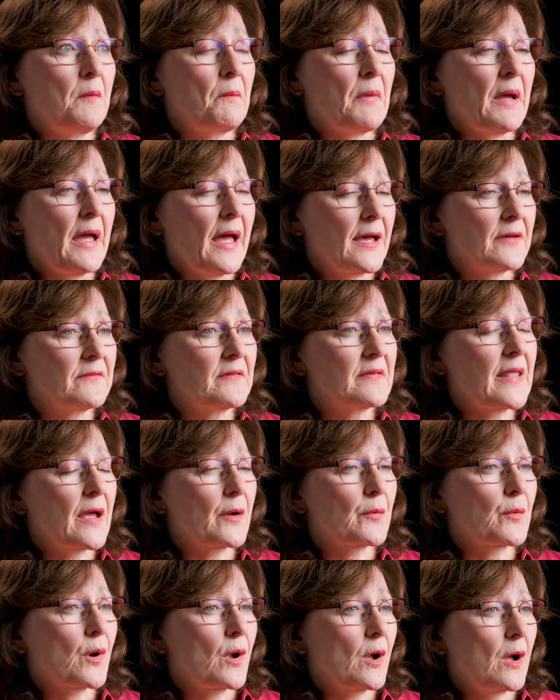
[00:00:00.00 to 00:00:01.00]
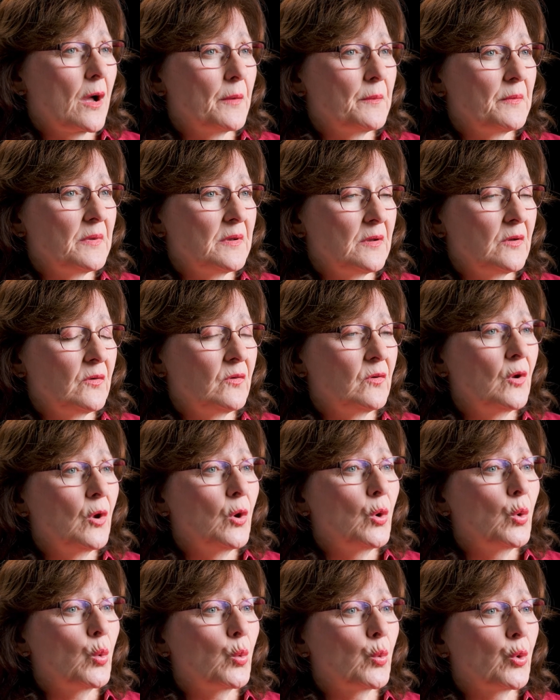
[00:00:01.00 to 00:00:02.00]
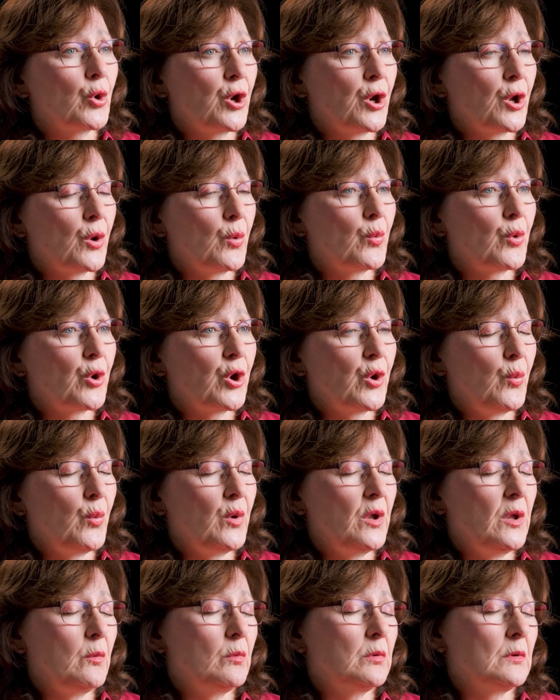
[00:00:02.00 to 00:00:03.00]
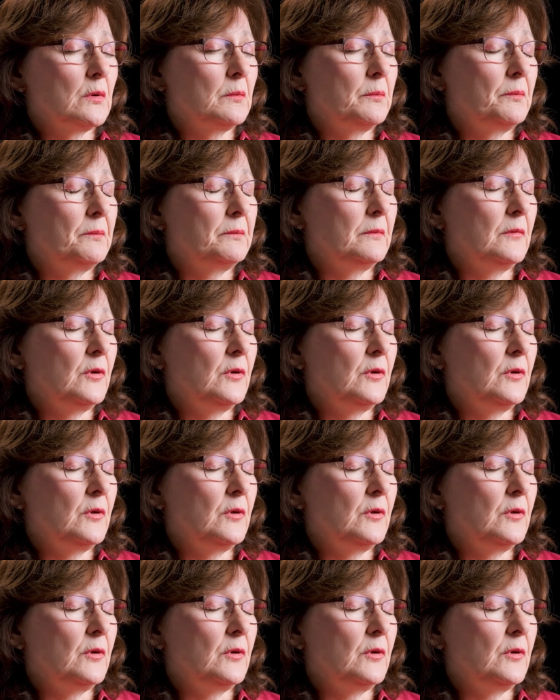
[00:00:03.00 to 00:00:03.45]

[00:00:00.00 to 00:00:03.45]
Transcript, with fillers: by having that recombinant, we're no, we're, we will